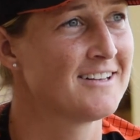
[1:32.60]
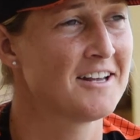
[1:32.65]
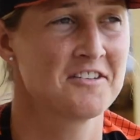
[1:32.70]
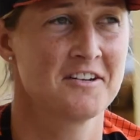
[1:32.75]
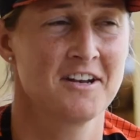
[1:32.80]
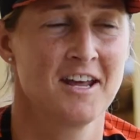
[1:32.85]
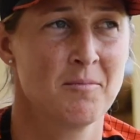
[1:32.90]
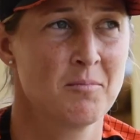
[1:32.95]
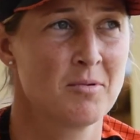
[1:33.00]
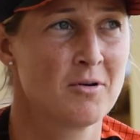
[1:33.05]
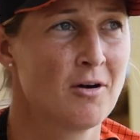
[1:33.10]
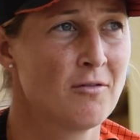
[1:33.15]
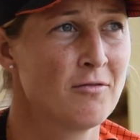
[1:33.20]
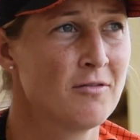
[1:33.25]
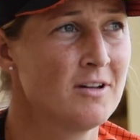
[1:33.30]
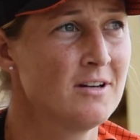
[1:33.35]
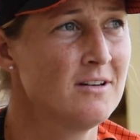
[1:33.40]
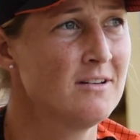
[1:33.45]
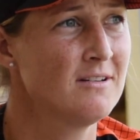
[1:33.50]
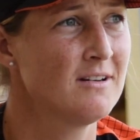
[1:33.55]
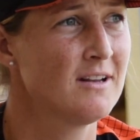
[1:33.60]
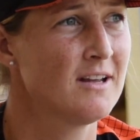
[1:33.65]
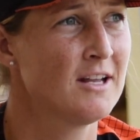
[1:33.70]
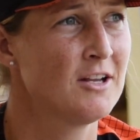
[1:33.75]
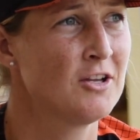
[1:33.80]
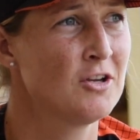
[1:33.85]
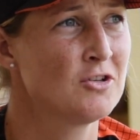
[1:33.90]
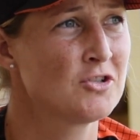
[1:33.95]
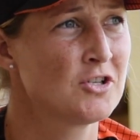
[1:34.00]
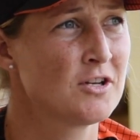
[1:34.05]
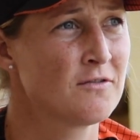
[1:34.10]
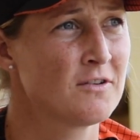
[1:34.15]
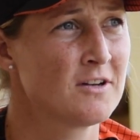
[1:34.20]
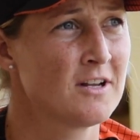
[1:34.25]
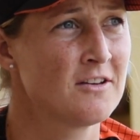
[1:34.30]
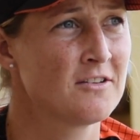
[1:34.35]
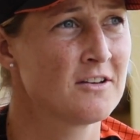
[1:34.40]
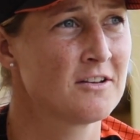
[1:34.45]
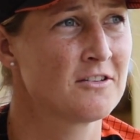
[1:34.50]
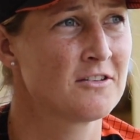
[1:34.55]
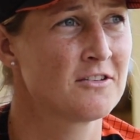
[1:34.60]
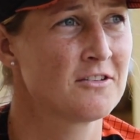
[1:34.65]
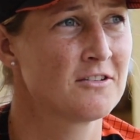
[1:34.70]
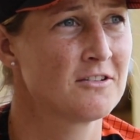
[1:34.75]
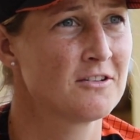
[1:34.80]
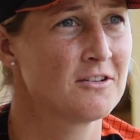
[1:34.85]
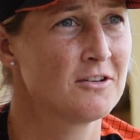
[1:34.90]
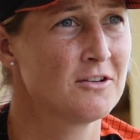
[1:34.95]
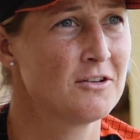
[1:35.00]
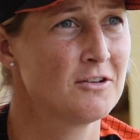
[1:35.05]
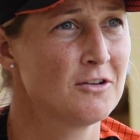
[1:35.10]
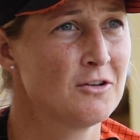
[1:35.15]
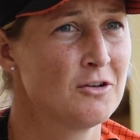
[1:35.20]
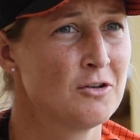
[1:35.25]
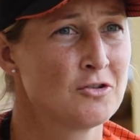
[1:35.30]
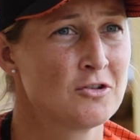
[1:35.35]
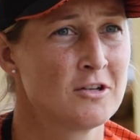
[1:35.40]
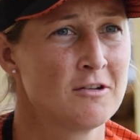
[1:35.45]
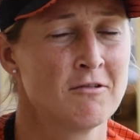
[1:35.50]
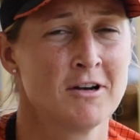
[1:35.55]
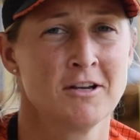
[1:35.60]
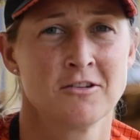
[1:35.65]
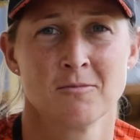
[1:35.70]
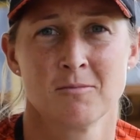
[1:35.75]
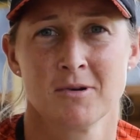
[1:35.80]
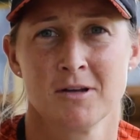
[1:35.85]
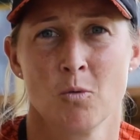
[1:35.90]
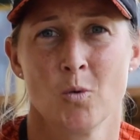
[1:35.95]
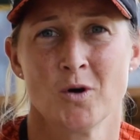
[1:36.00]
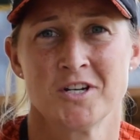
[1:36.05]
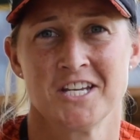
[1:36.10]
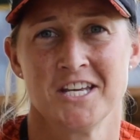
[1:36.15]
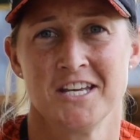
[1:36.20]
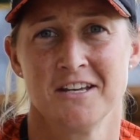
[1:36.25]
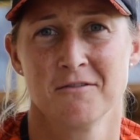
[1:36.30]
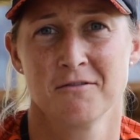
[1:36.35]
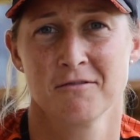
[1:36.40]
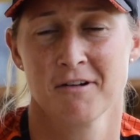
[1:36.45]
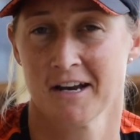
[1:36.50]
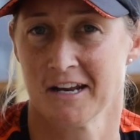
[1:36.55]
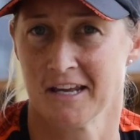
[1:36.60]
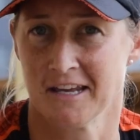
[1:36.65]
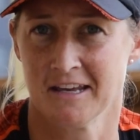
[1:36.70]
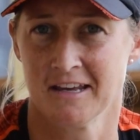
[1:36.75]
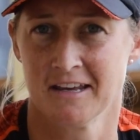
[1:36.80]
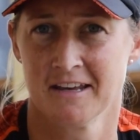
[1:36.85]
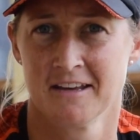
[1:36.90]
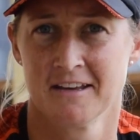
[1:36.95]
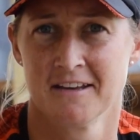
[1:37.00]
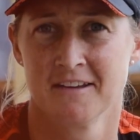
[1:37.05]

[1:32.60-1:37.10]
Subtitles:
Doesn't happen often, and usually if it is, it's usually reasonably witty and funny.